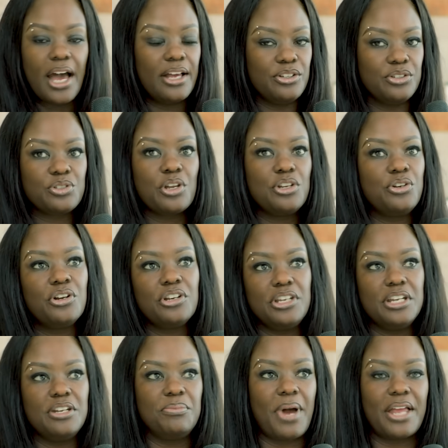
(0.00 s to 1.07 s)
Yeah, you, so you don't
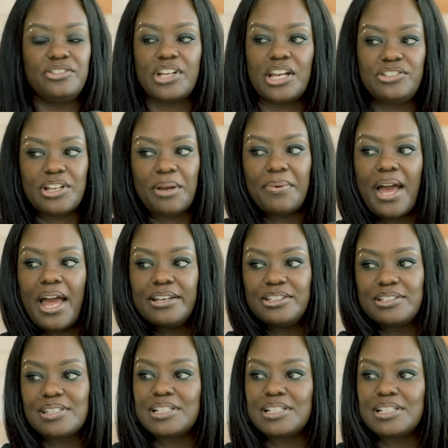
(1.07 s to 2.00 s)
need bajajaba and you